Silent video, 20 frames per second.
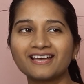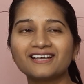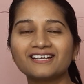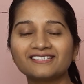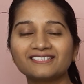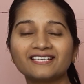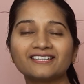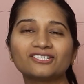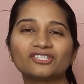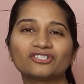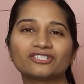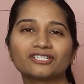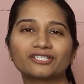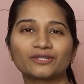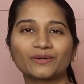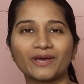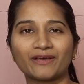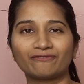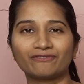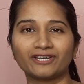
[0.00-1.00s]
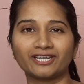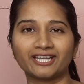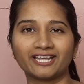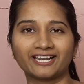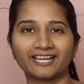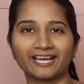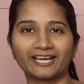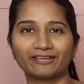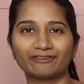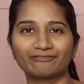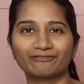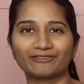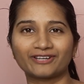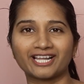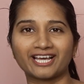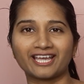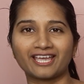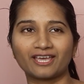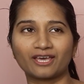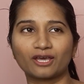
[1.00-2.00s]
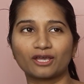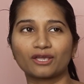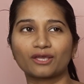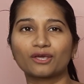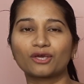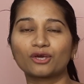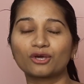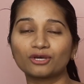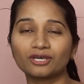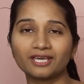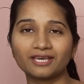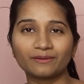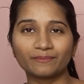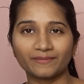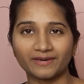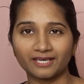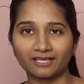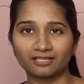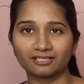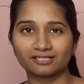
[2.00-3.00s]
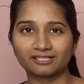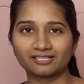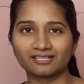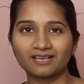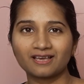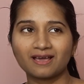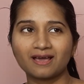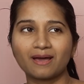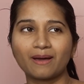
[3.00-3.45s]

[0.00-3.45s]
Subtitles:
essential to everyday life, like cooking meals,